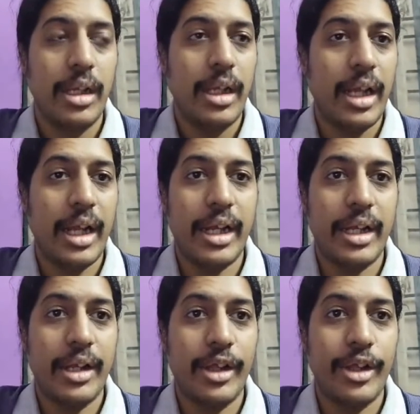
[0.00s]

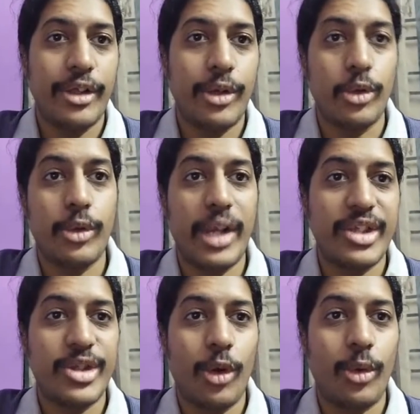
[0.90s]
And uh, no, today
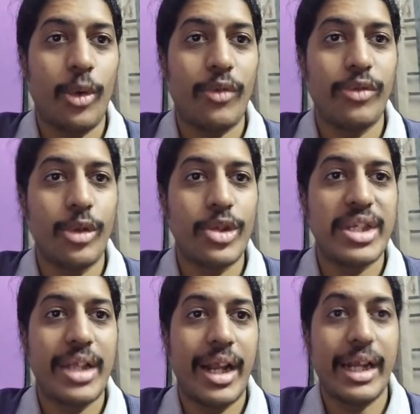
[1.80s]
is not one of
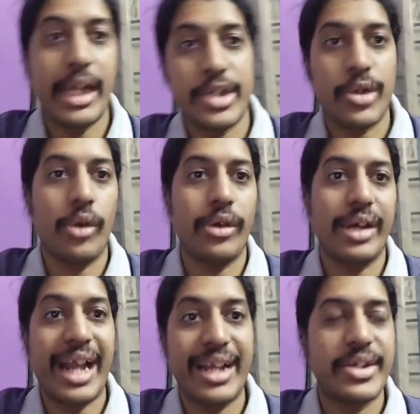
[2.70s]
those days or
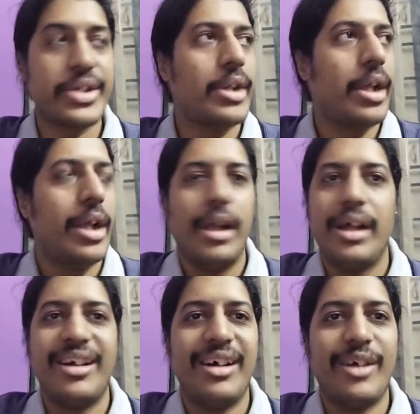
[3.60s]
nights
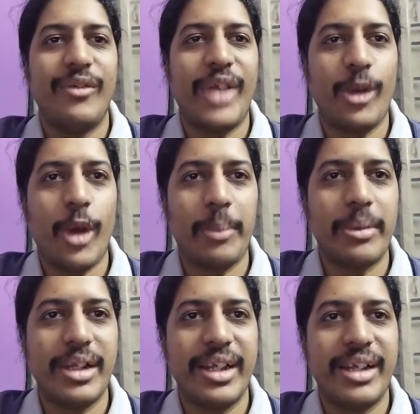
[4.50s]
uh, when I got up
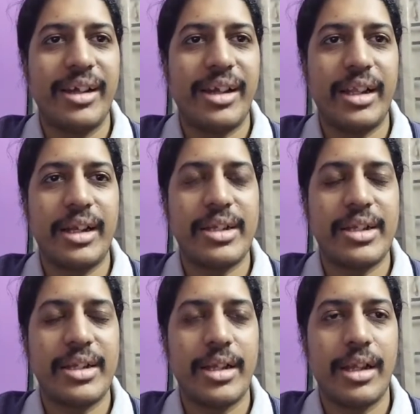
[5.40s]
early. Rather,
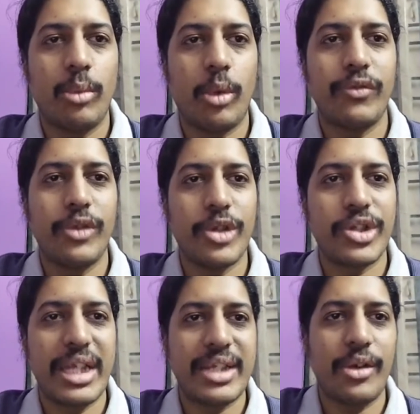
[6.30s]
it's one of those
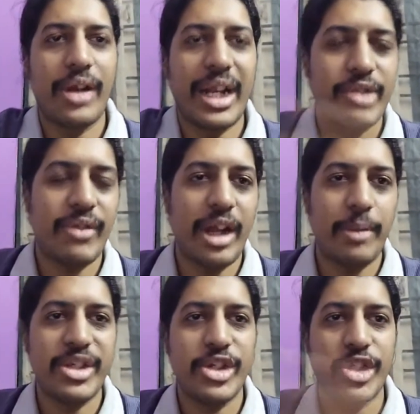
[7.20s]
days or nights where I've
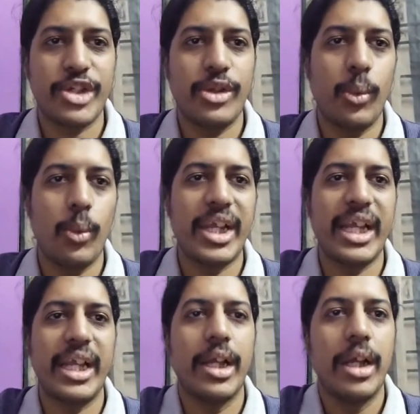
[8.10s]
been just working